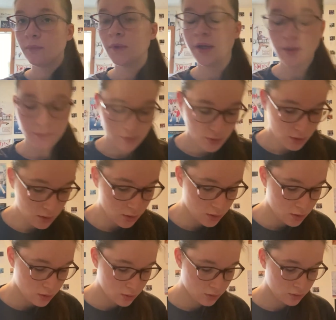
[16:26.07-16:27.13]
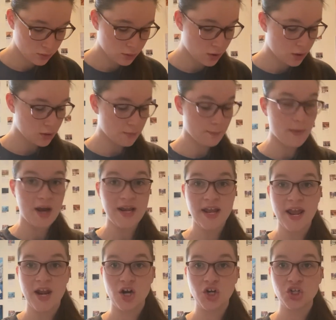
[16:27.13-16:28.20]
Anyways, God, my
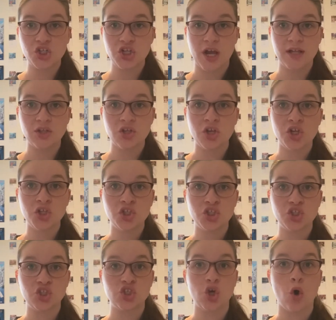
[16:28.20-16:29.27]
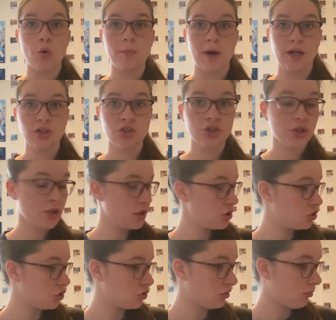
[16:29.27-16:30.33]
hair sheds so much.
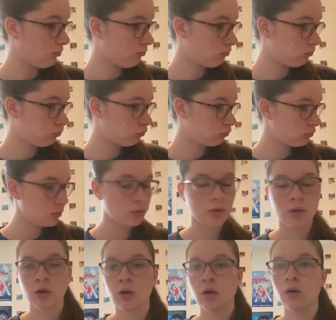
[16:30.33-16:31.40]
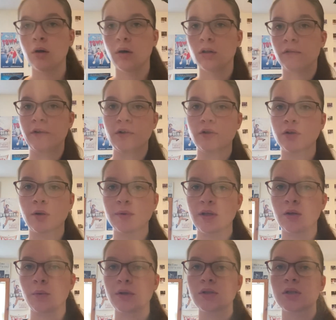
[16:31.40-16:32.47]
Just all of it just comes out
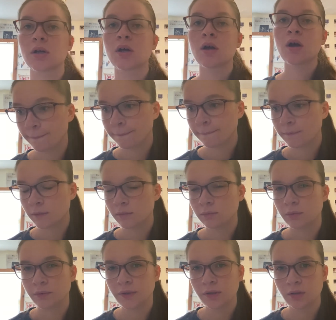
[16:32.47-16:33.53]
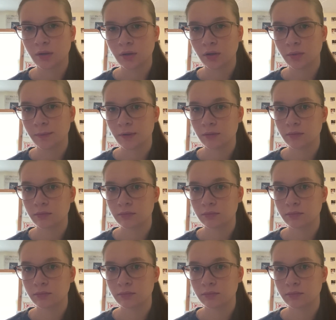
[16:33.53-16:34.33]
at once. What was I talking about?